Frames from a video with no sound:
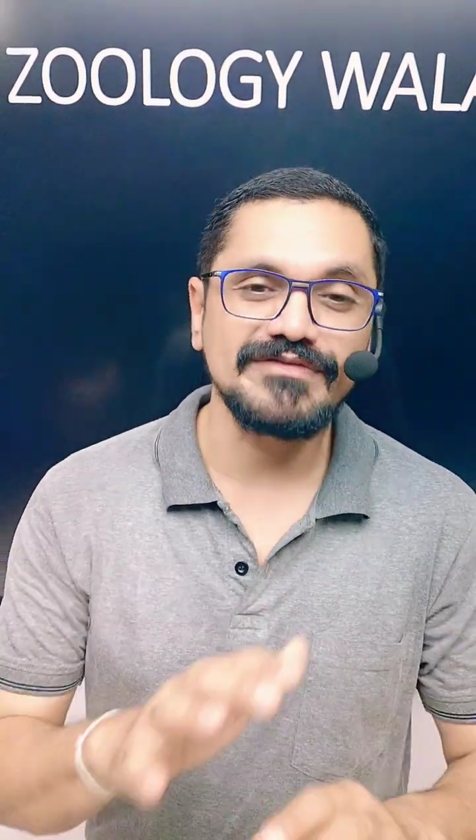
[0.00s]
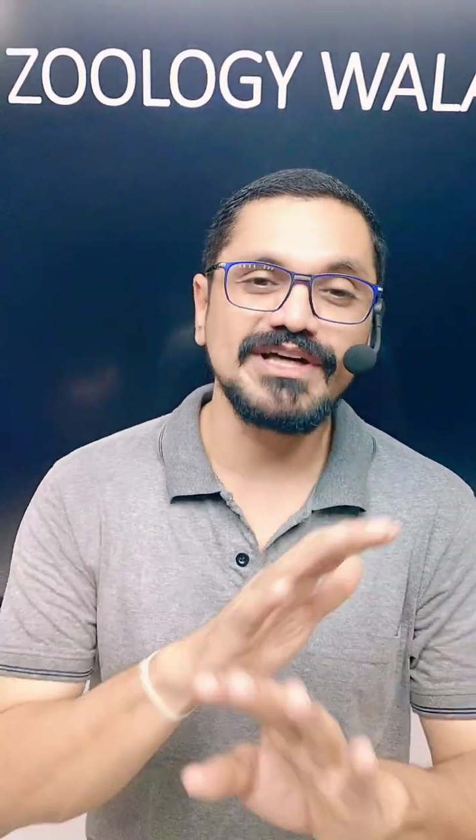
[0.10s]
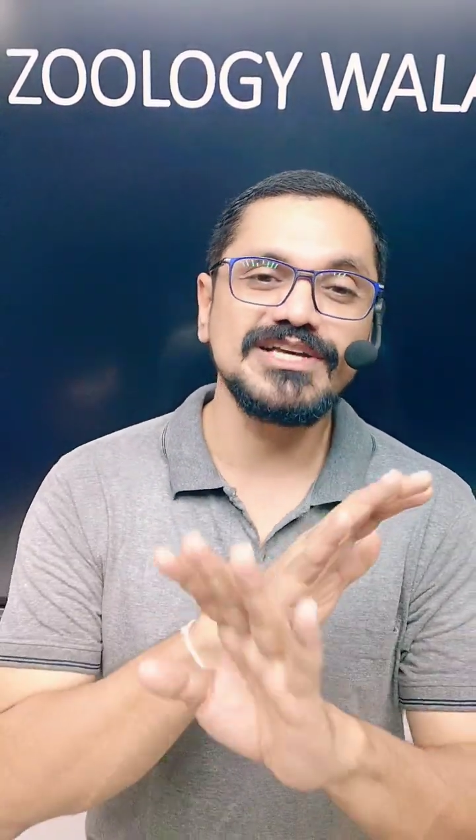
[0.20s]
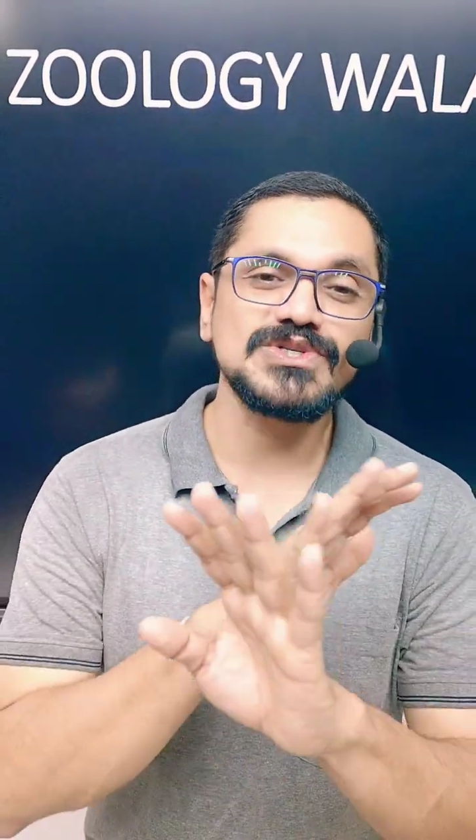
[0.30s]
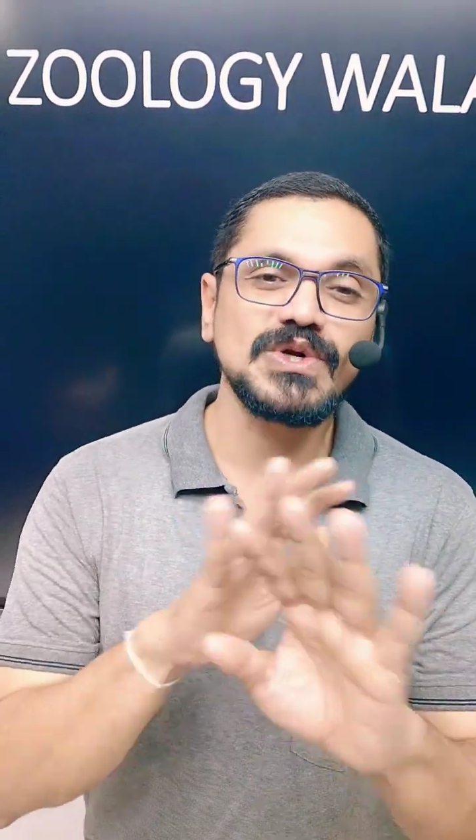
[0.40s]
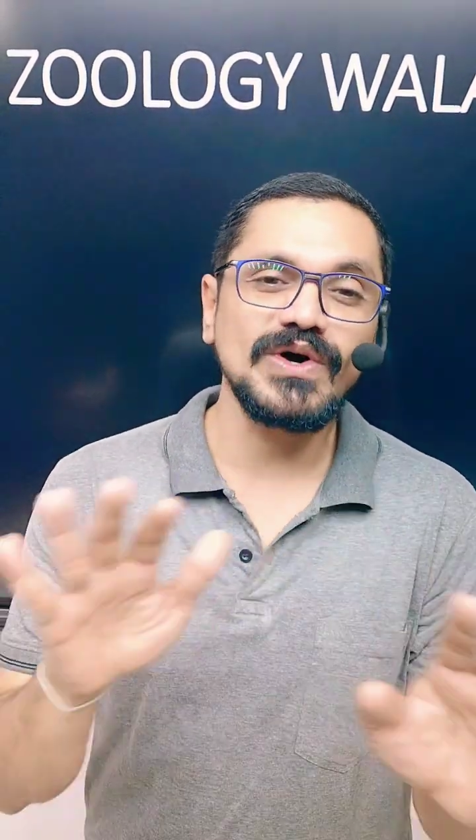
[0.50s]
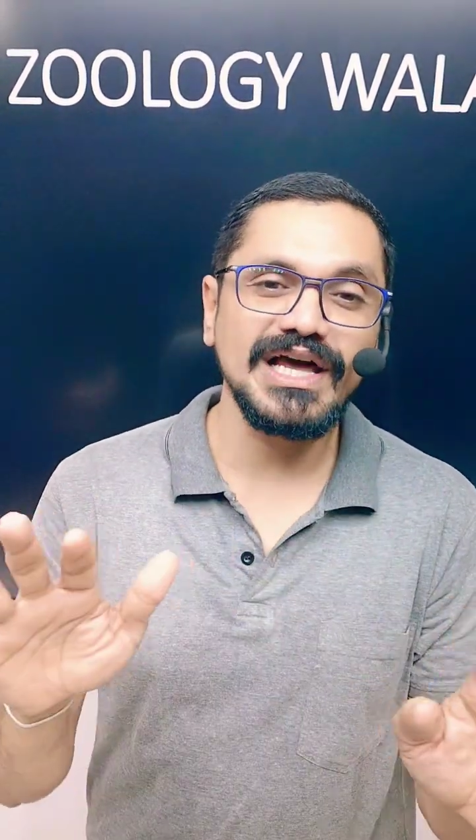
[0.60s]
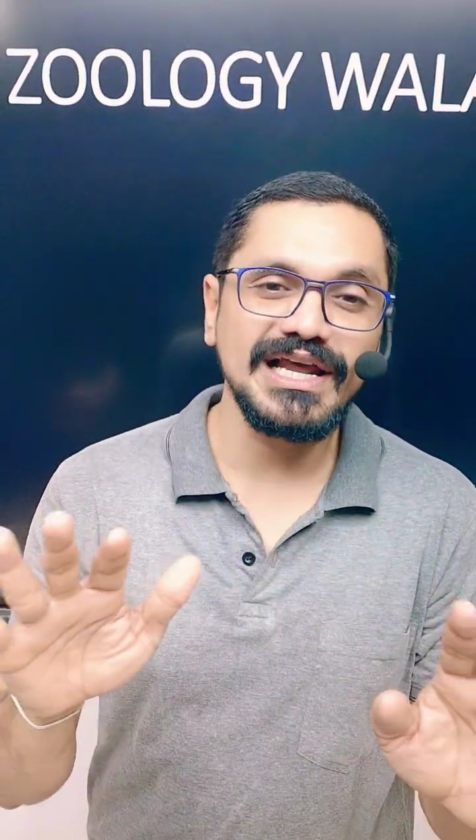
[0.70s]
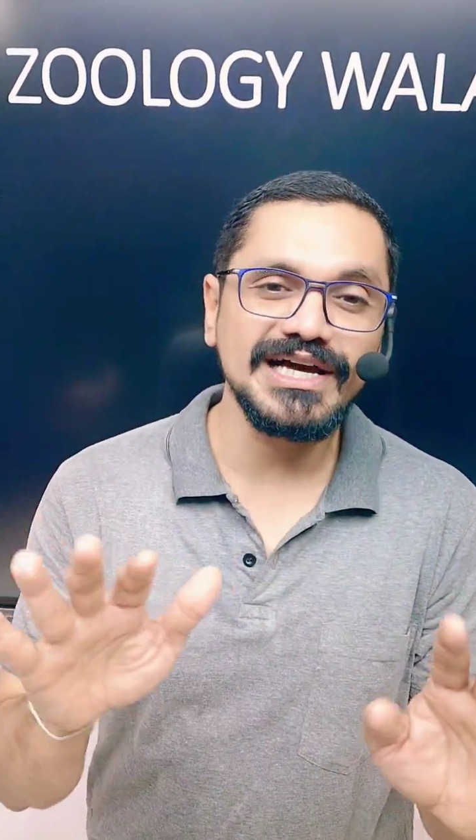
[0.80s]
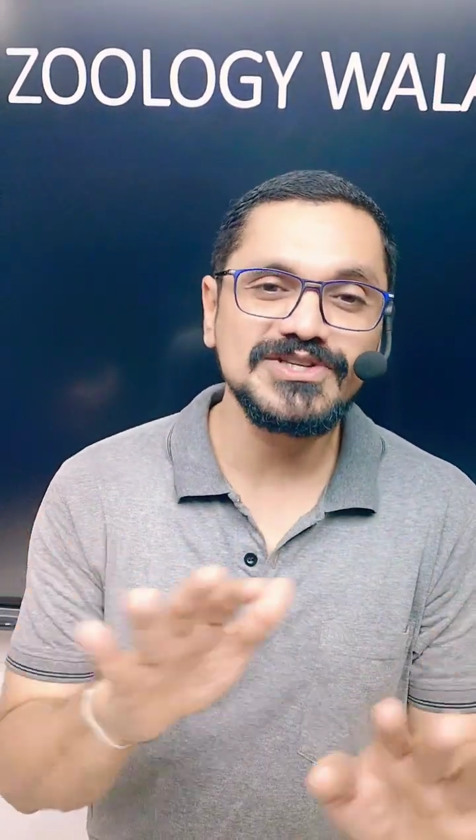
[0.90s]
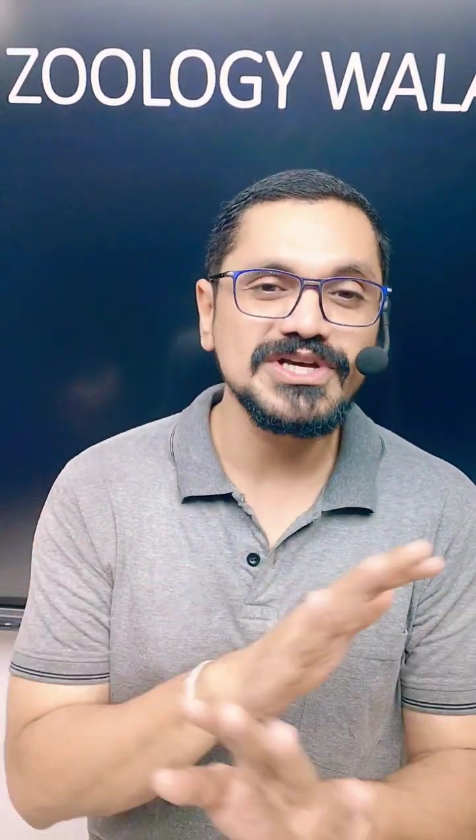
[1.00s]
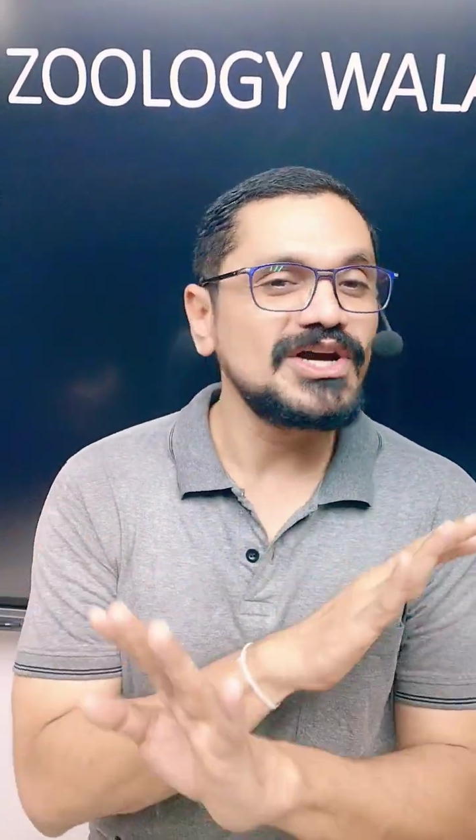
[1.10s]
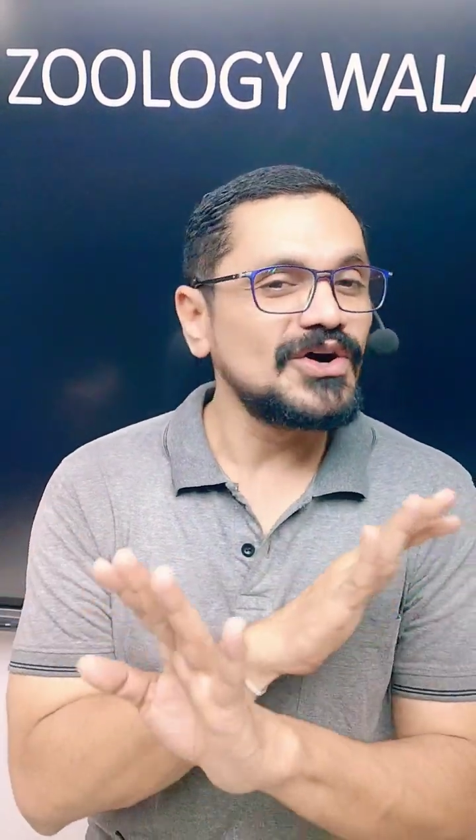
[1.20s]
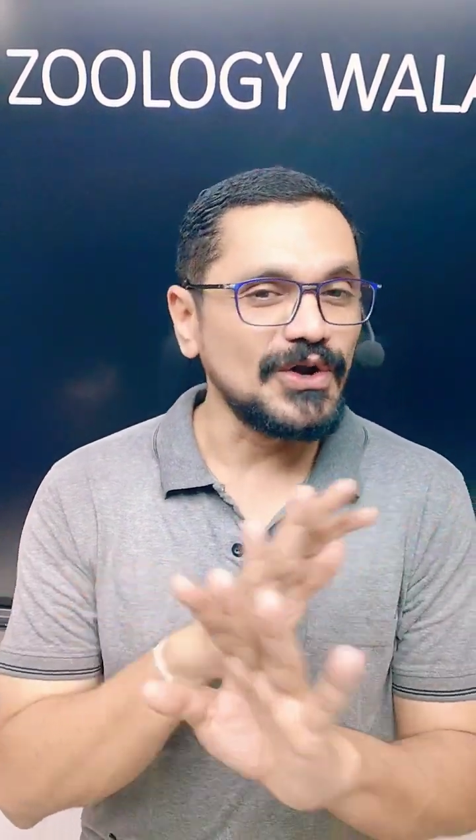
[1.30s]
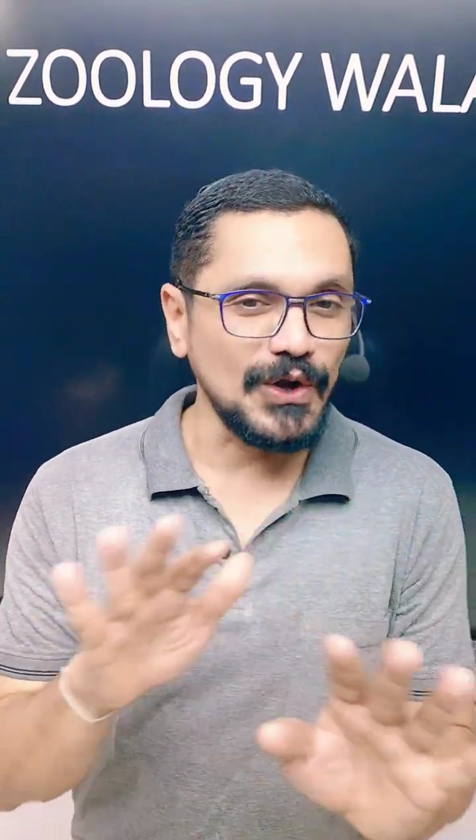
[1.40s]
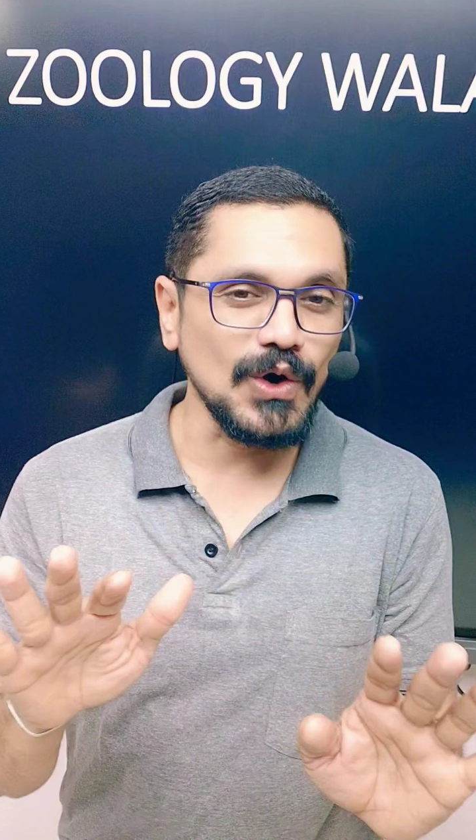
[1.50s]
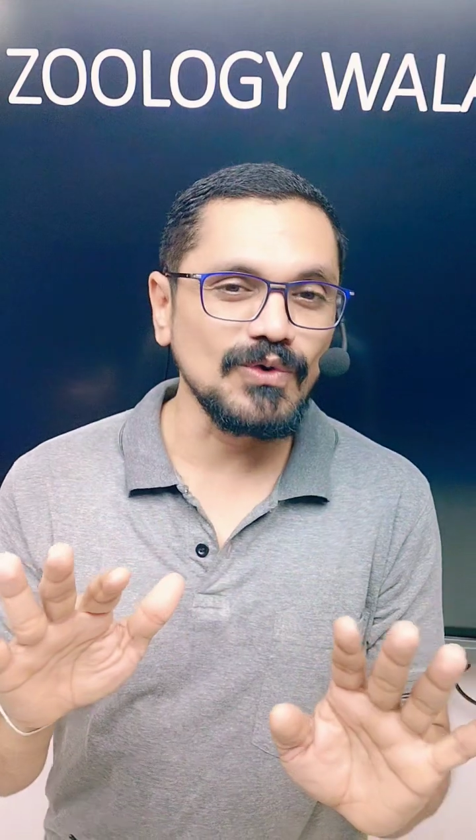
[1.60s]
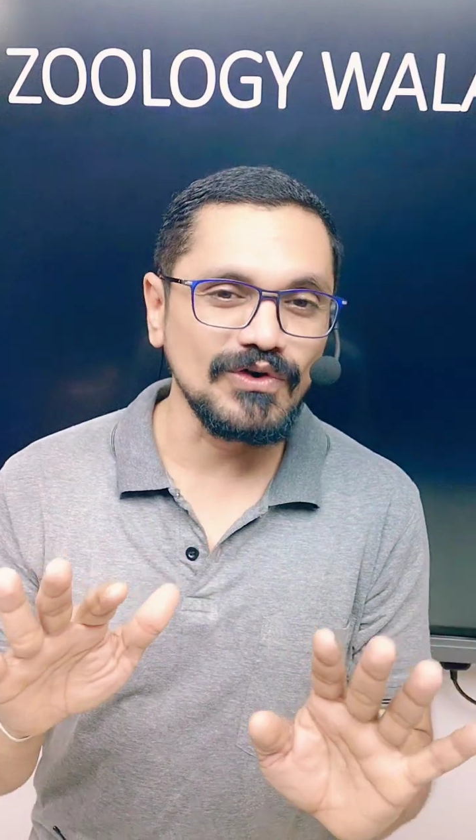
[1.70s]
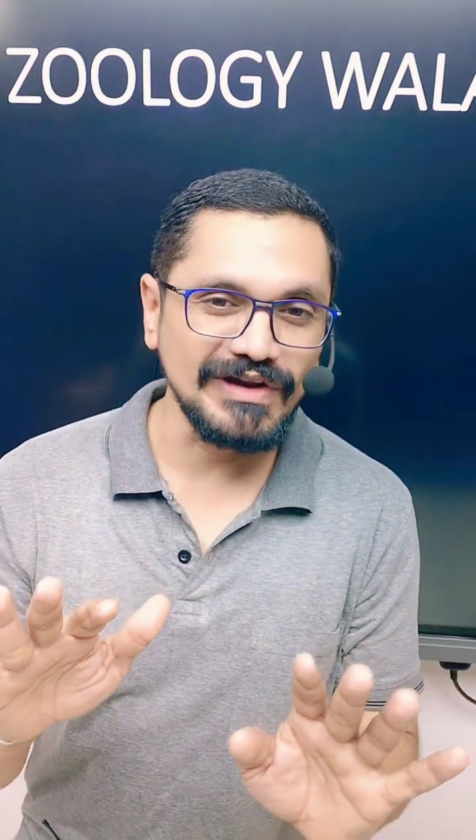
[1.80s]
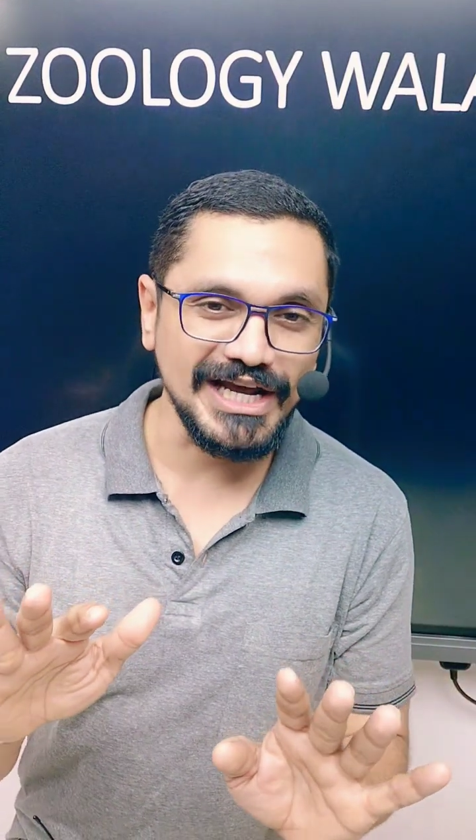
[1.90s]
If there is no LH, no
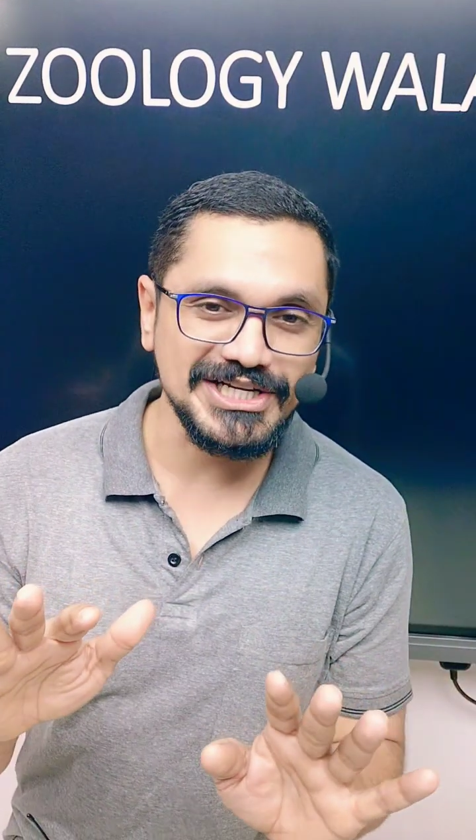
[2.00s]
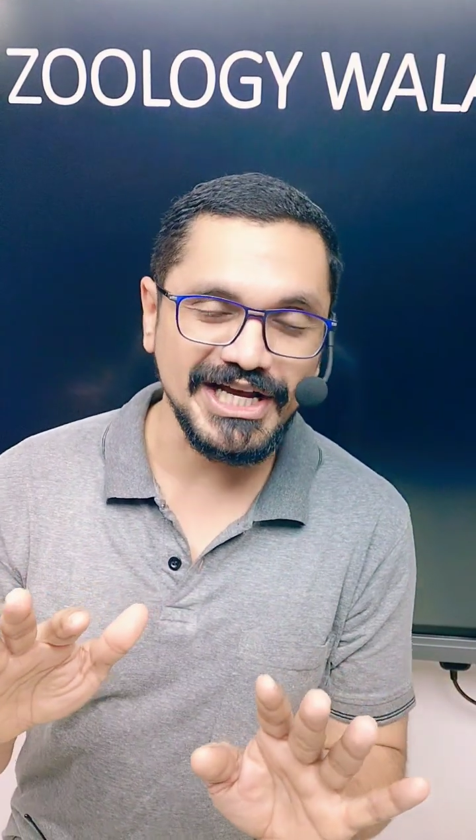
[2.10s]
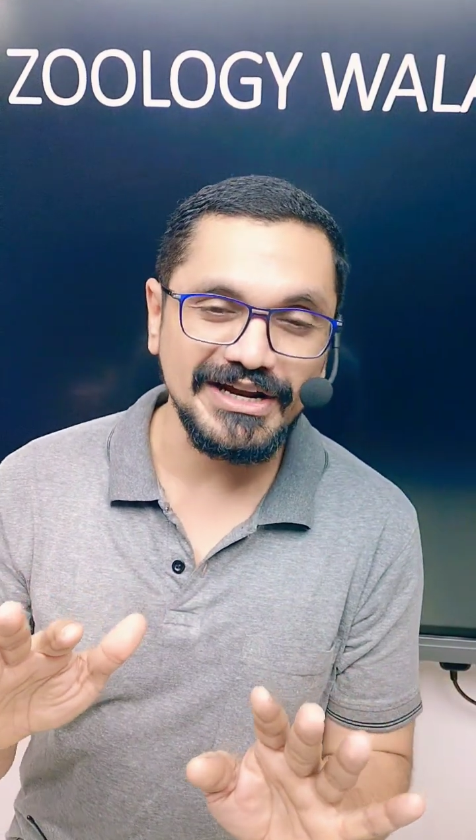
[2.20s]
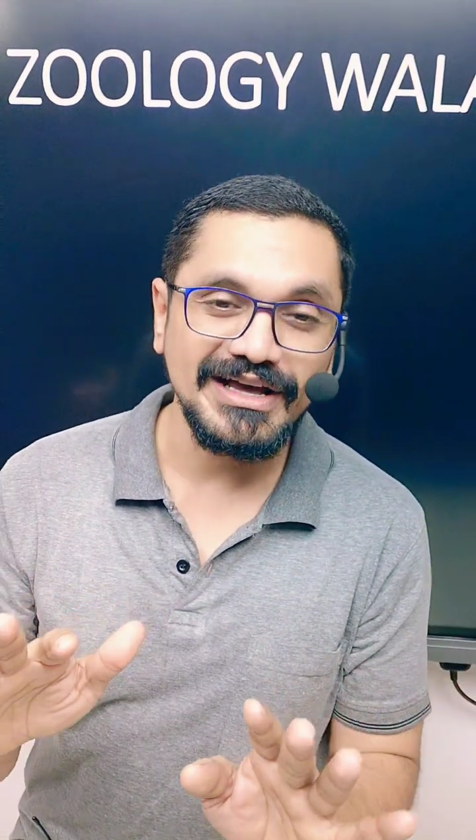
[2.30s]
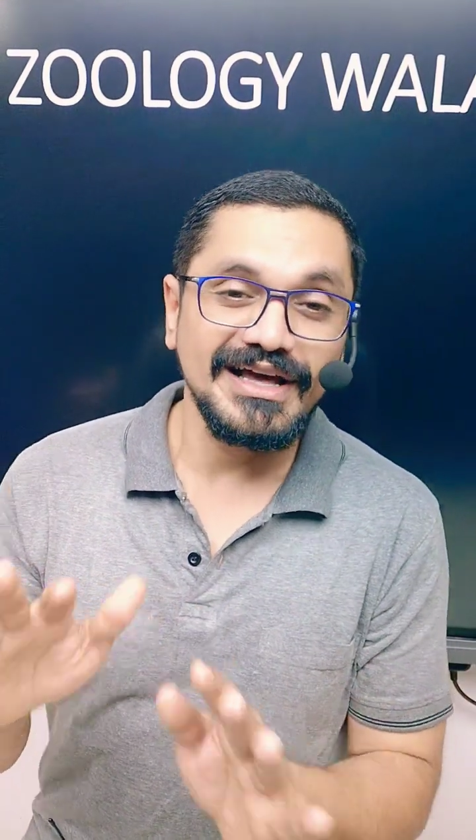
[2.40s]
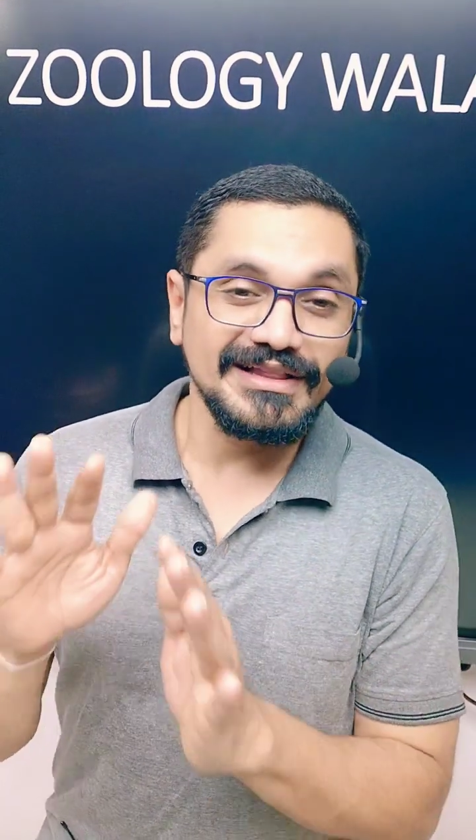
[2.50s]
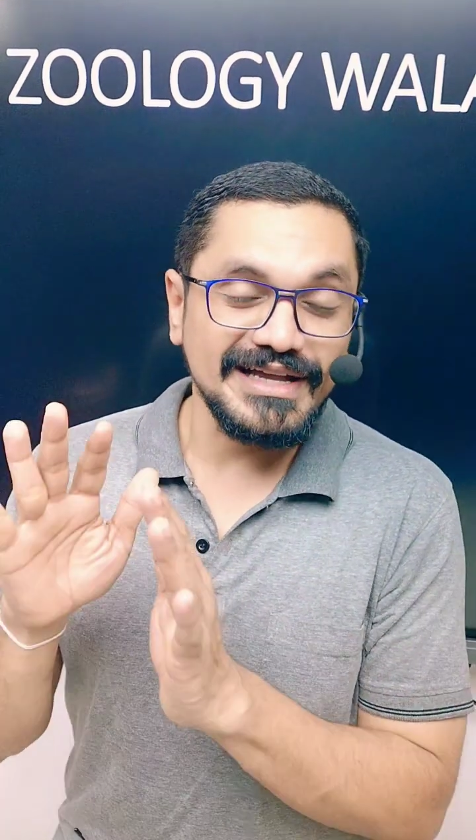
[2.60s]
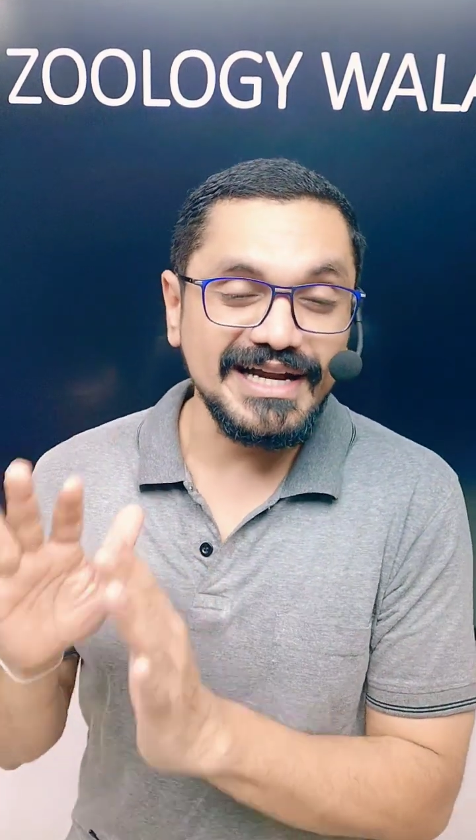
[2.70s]
ovulation.